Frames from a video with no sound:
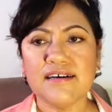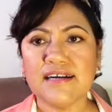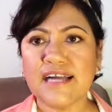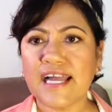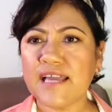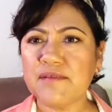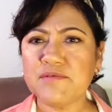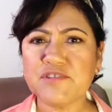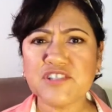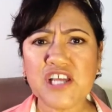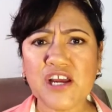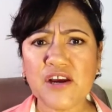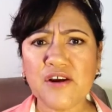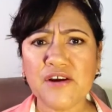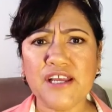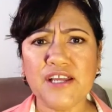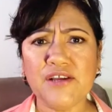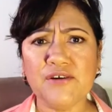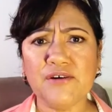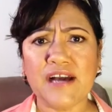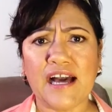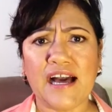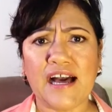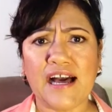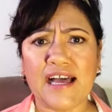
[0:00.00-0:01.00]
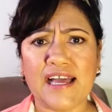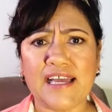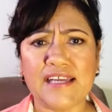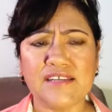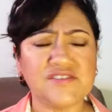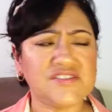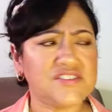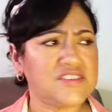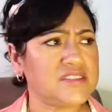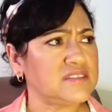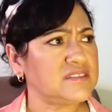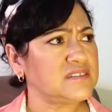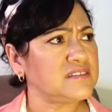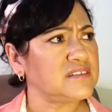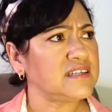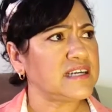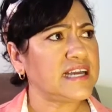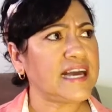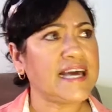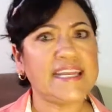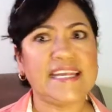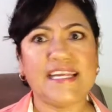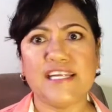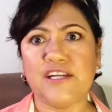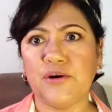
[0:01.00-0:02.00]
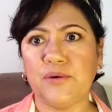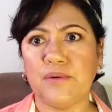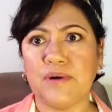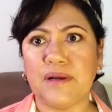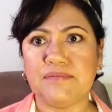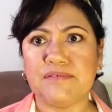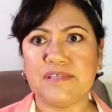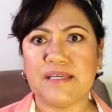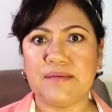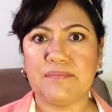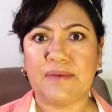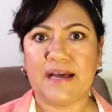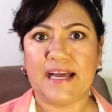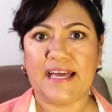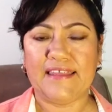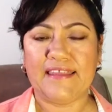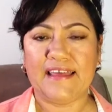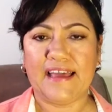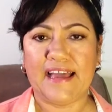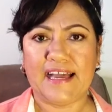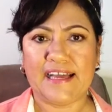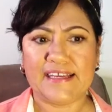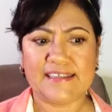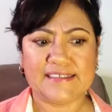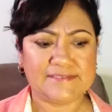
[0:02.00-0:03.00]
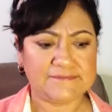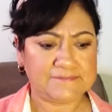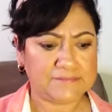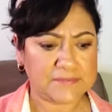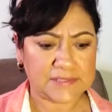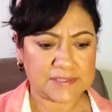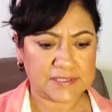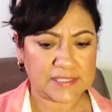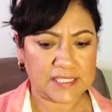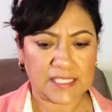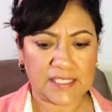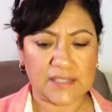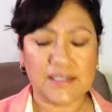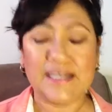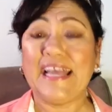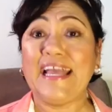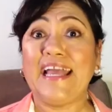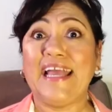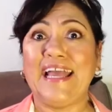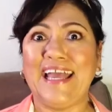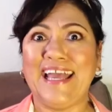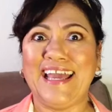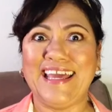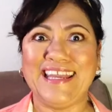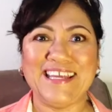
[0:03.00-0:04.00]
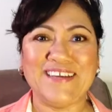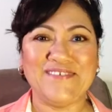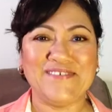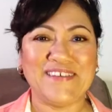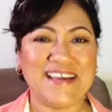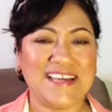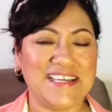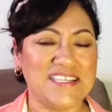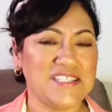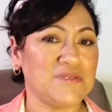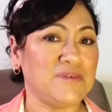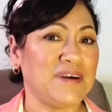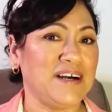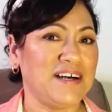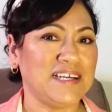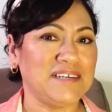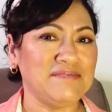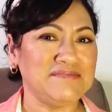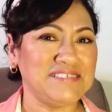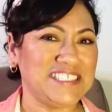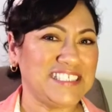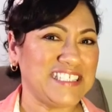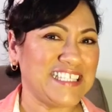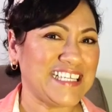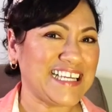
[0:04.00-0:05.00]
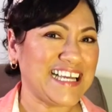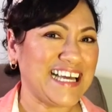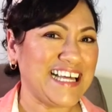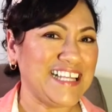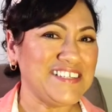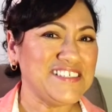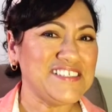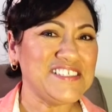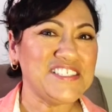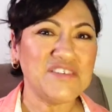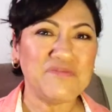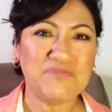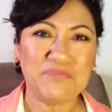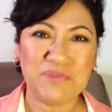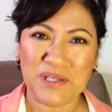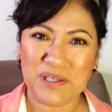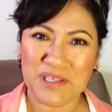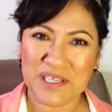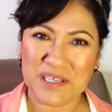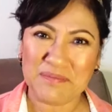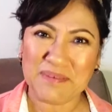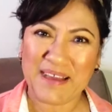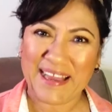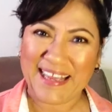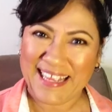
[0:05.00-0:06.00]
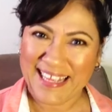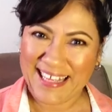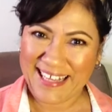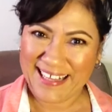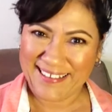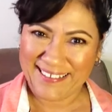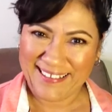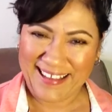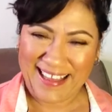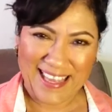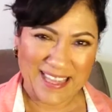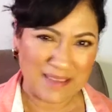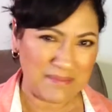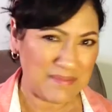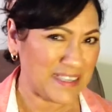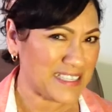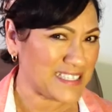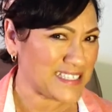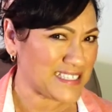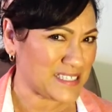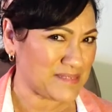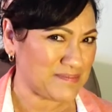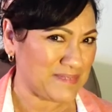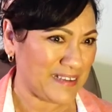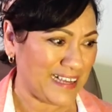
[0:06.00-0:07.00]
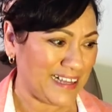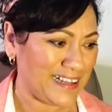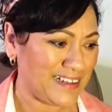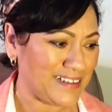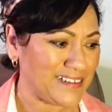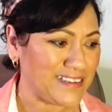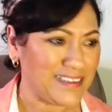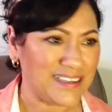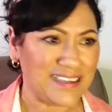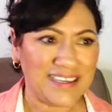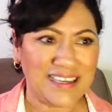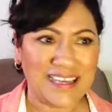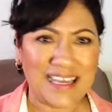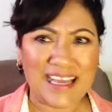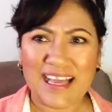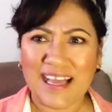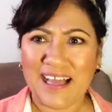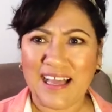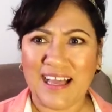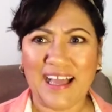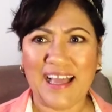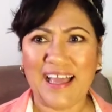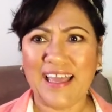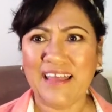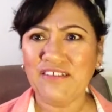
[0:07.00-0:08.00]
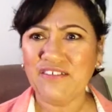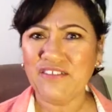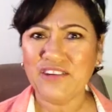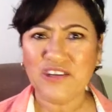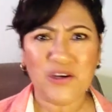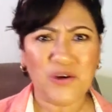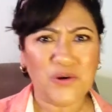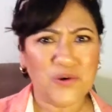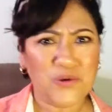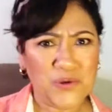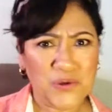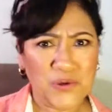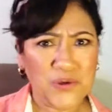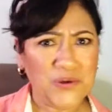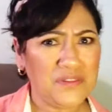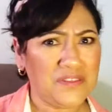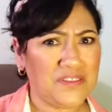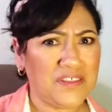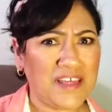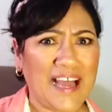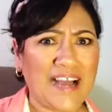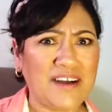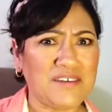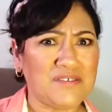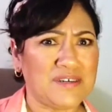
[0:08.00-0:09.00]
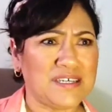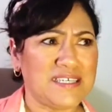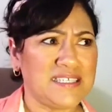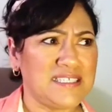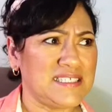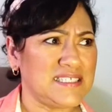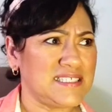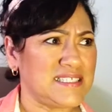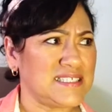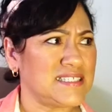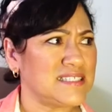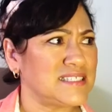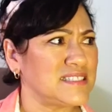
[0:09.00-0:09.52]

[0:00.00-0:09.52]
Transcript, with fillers: I'm sorry, you guys. Got interrupted by that. Oh. Anyways, welcome to the Colors of Beauty by Elle. I'm Isabel. I don't know who that was.